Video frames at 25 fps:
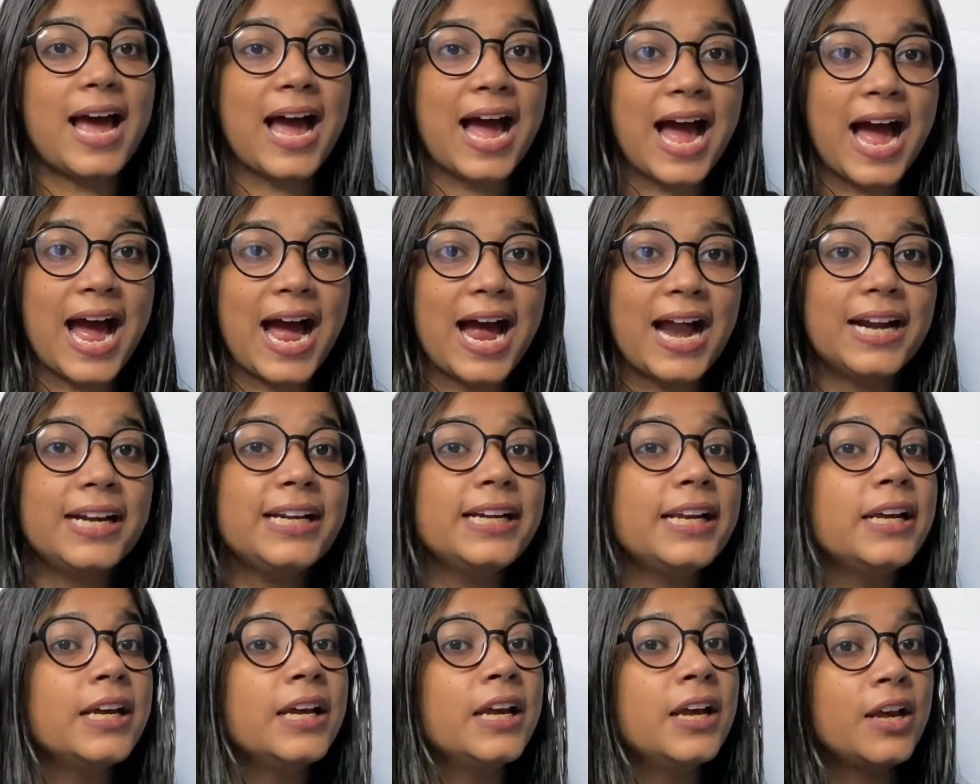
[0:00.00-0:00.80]

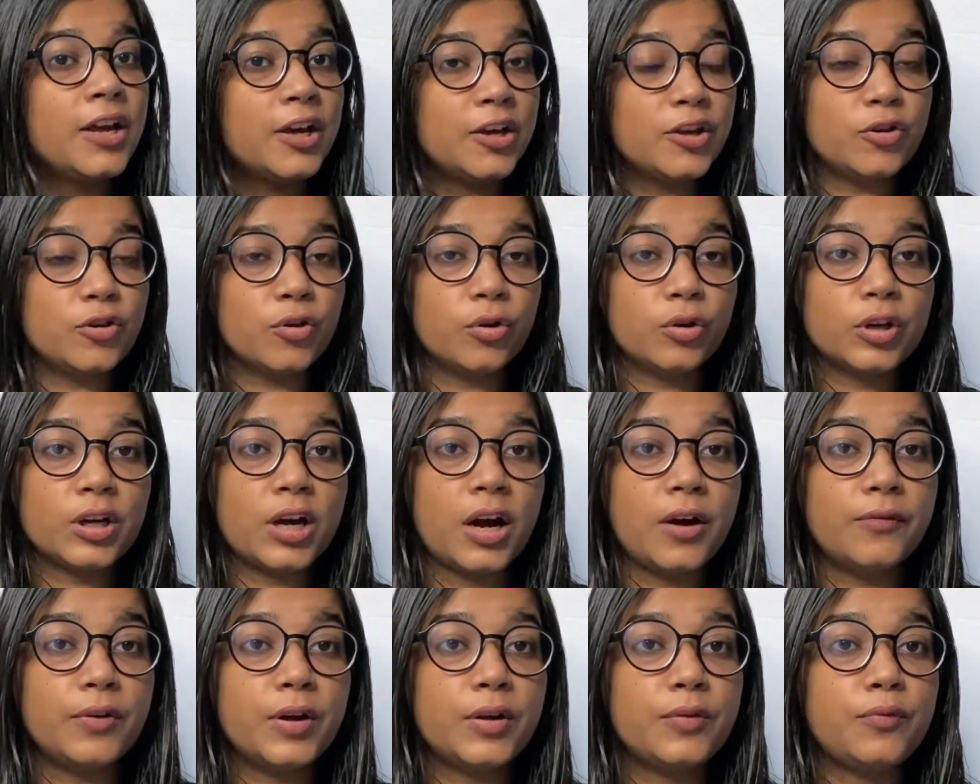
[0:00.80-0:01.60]
and your
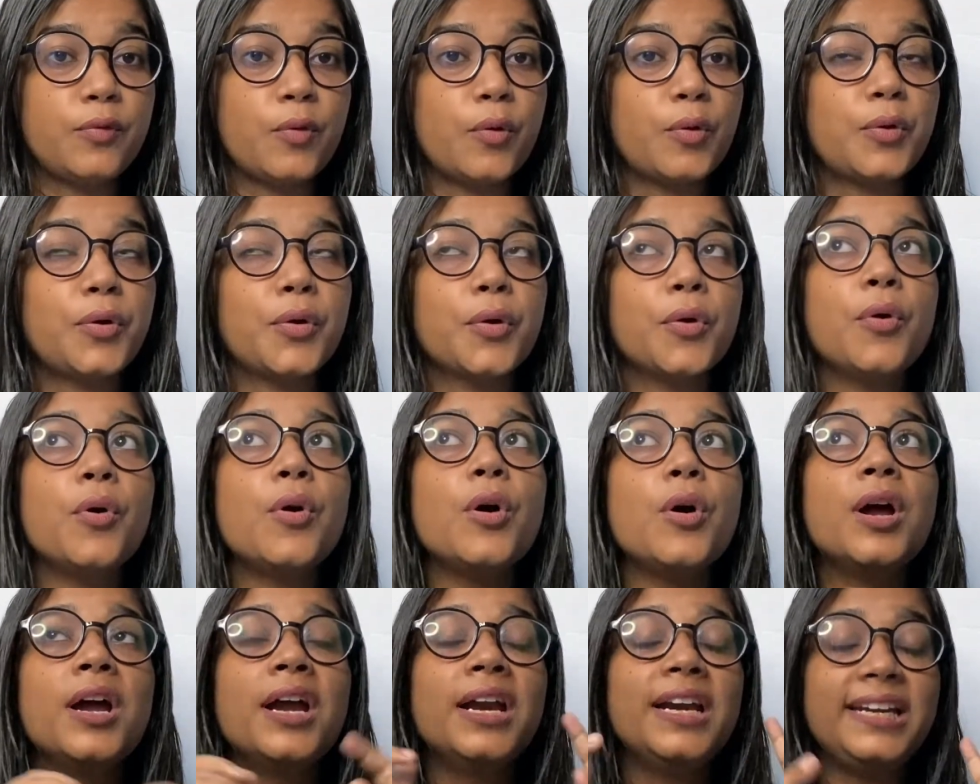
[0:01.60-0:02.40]
cover
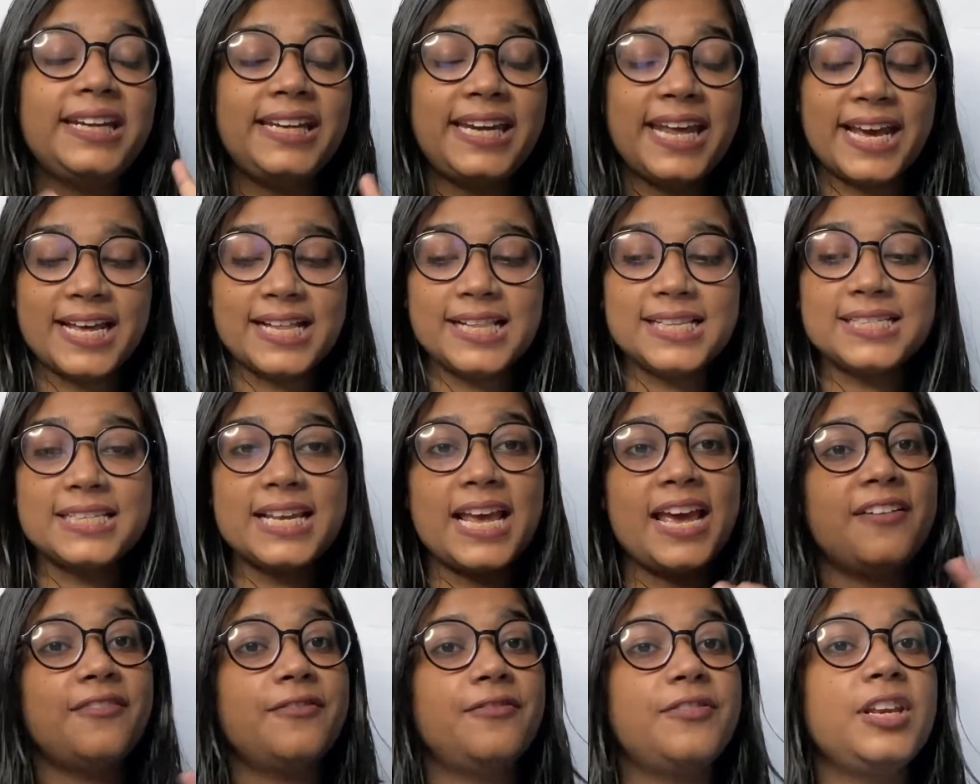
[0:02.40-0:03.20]
photo tells
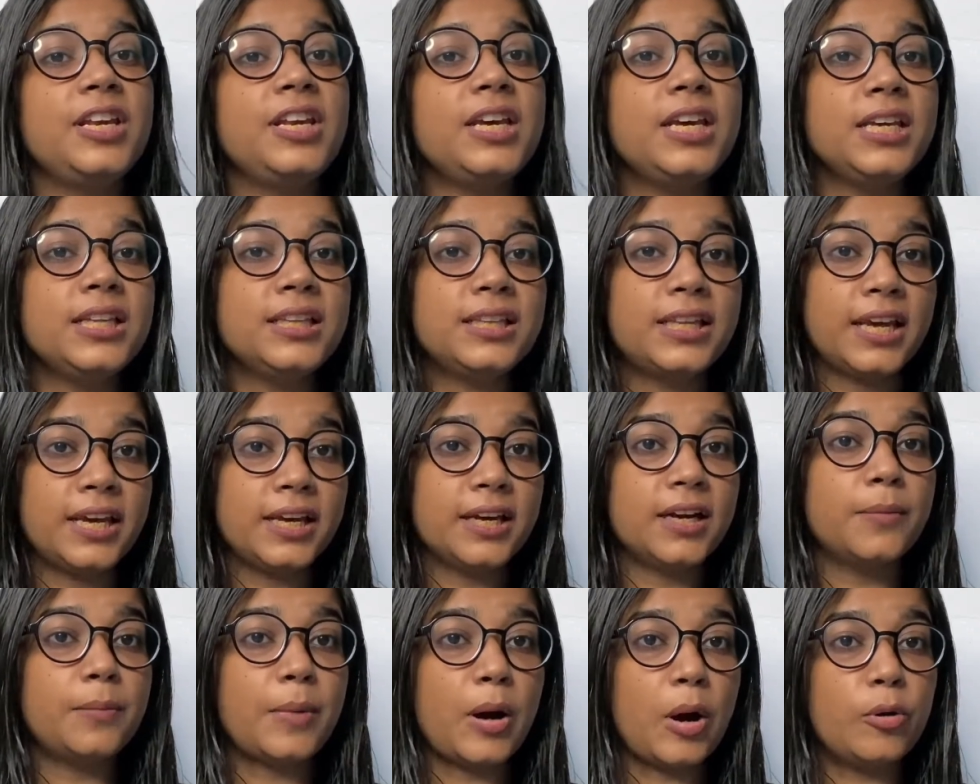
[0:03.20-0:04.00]

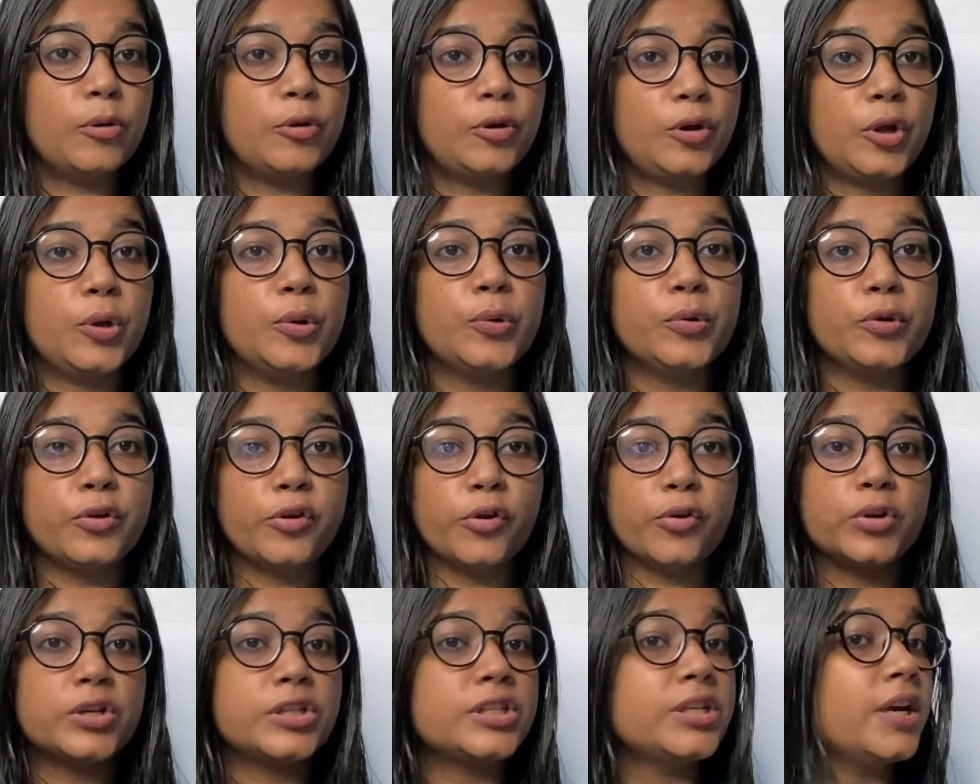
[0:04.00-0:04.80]
everything about you,
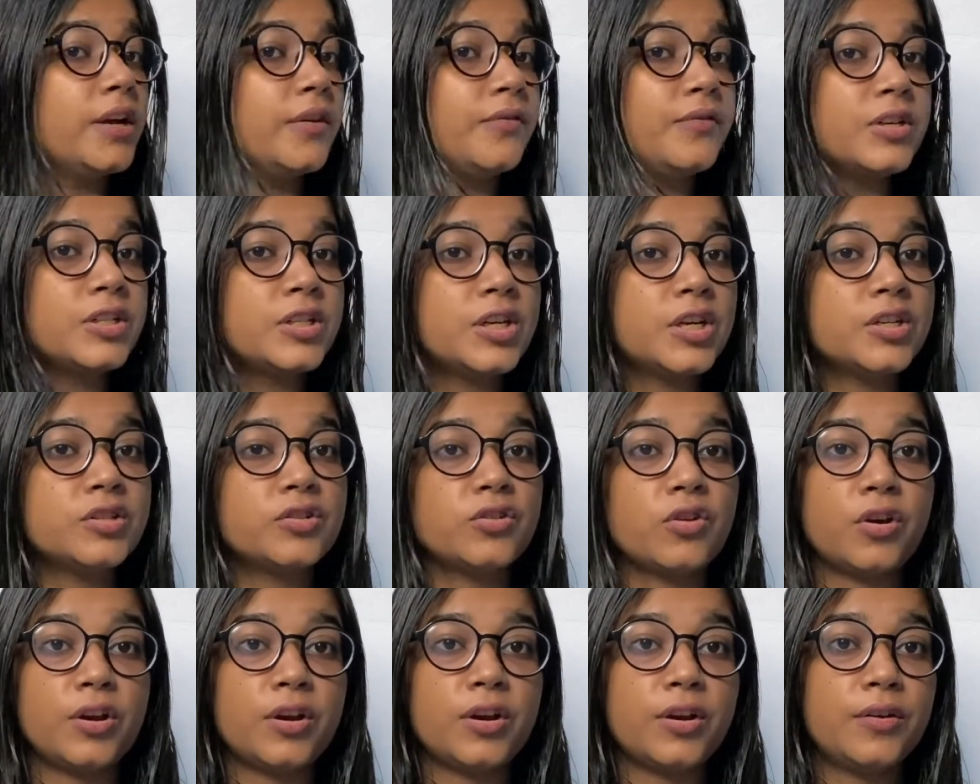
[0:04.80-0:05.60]
your
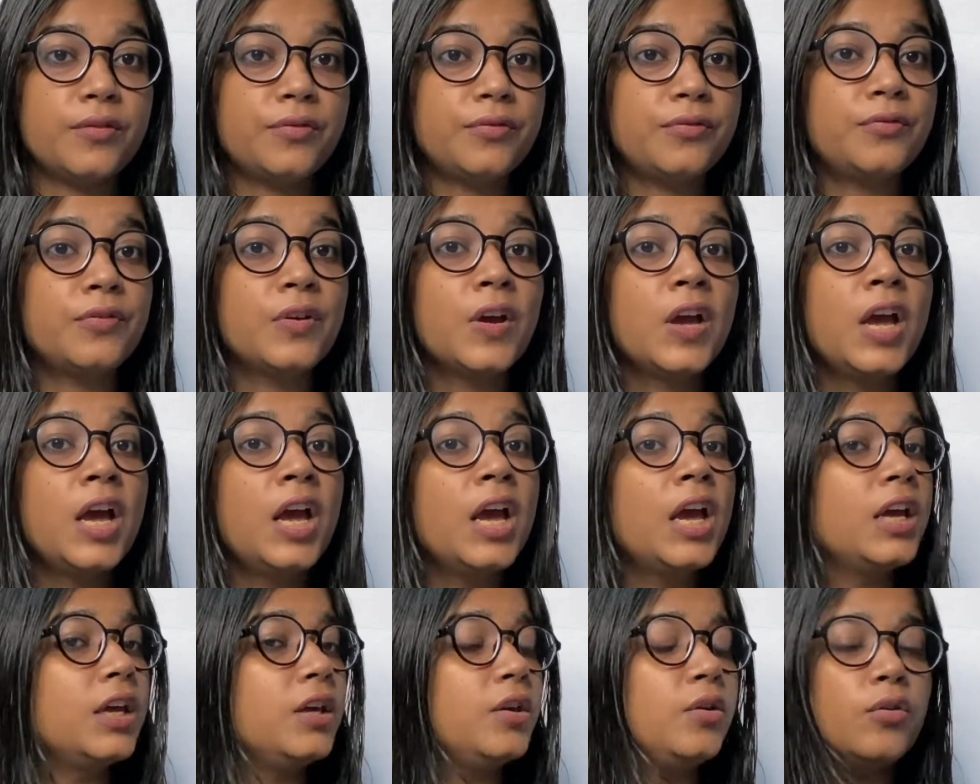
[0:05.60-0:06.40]
services, or if
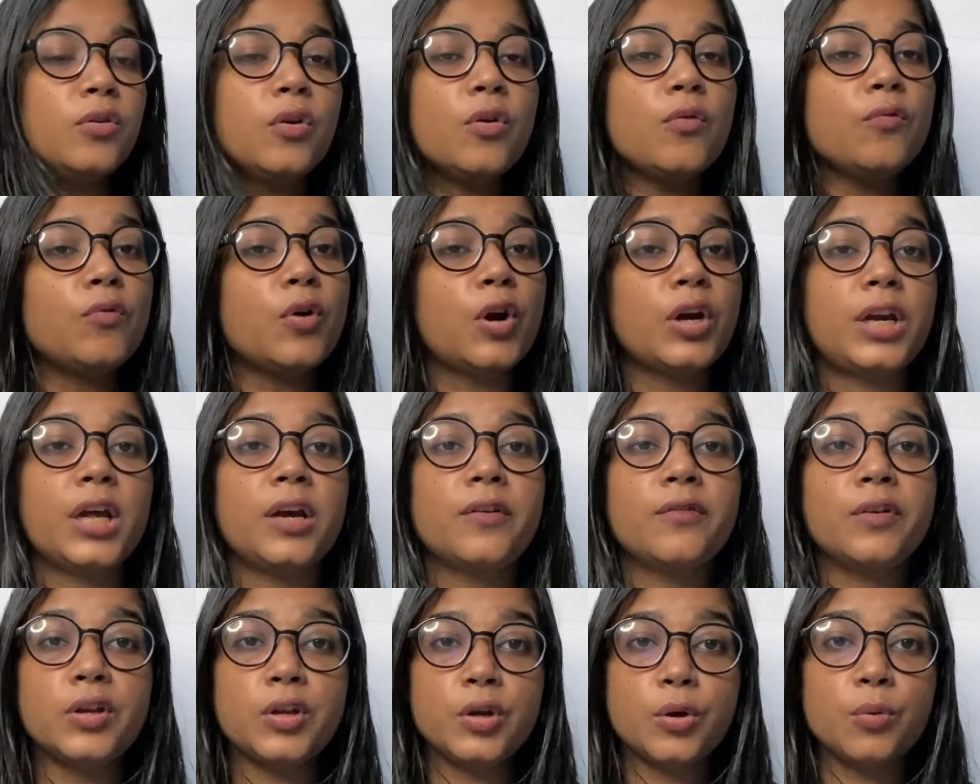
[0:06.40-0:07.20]
you know,
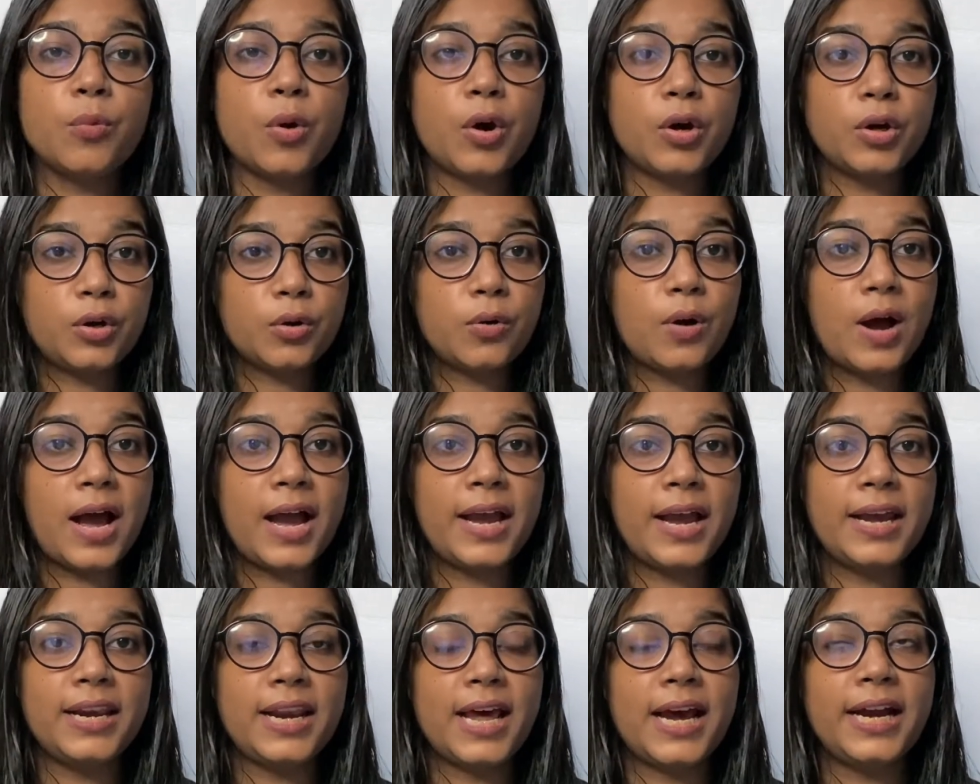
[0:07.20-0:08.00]
whatever you want to
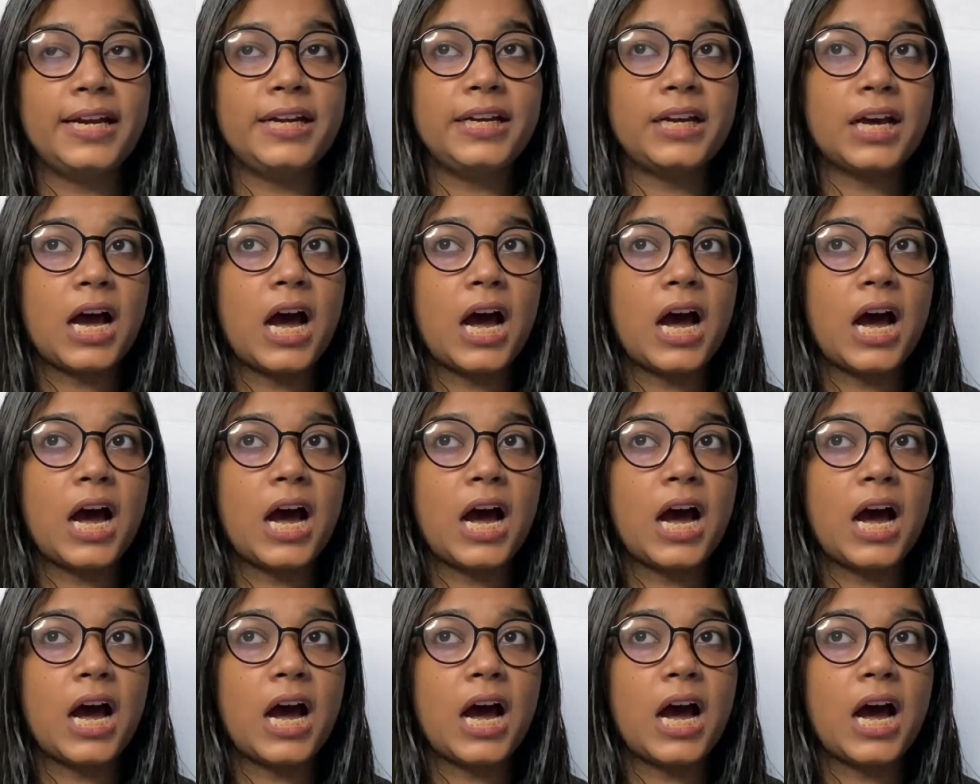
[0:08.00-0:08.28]
highlight.